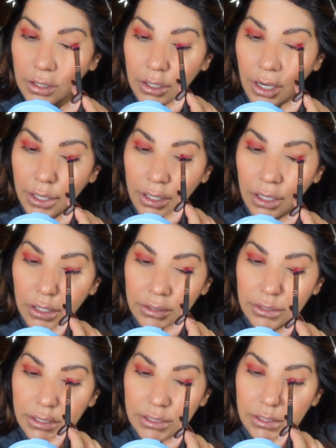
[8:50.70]
Gaia
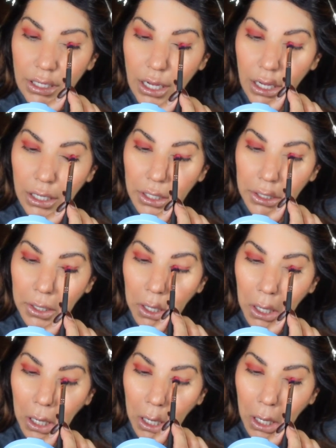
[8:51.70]
on this side.
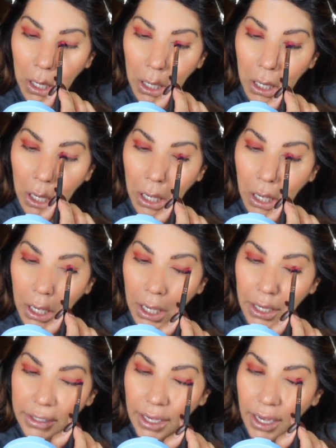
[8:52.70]

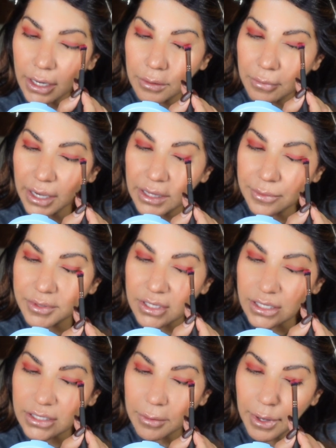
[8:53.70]
Again, my
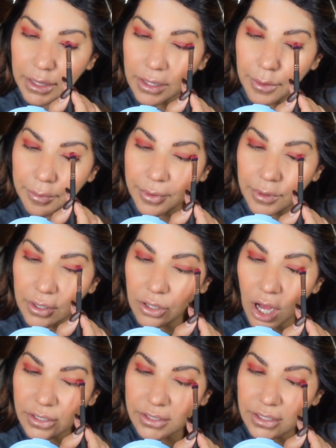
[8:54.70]
lipsticks and my lip
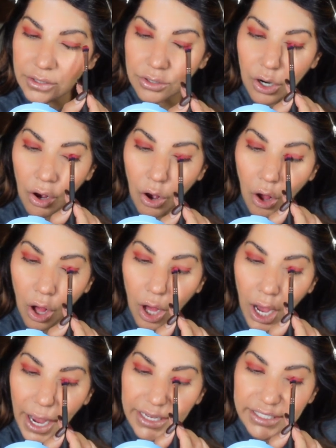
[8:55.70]
glosses are
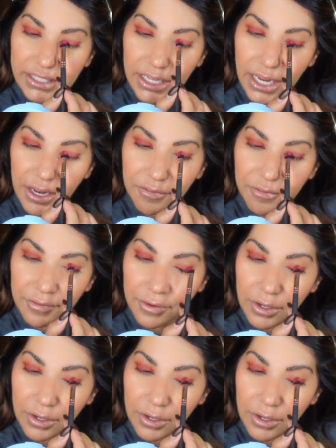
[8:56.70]
all eye safe.